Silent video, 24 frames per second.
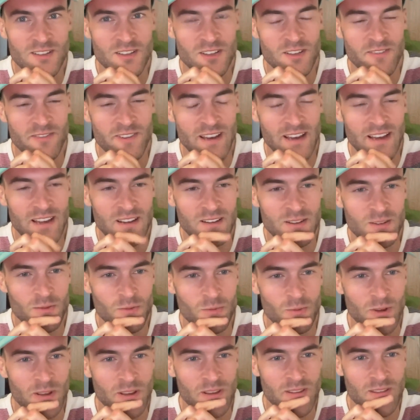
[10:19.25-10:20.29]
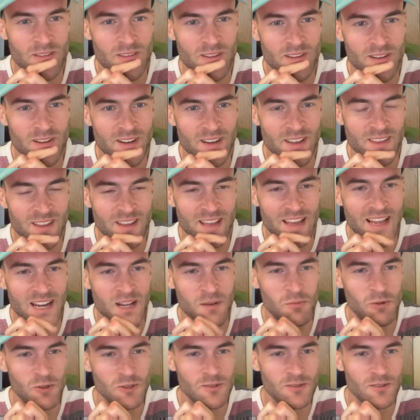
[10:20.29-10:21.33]
that you've had with another
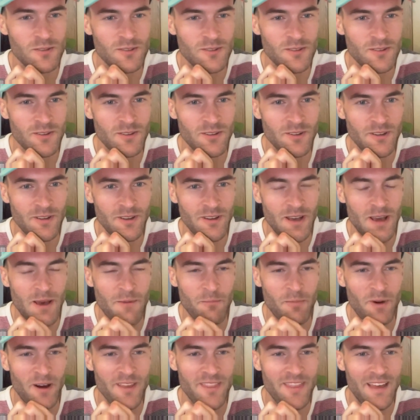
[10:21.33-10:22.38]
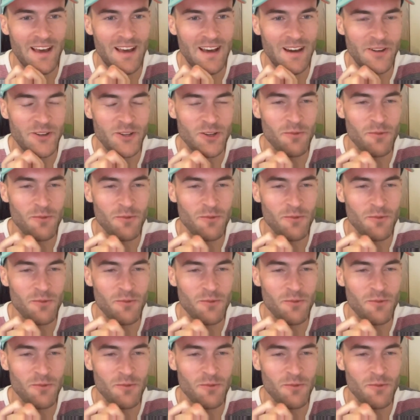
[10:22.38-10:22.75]
animal? And by that, I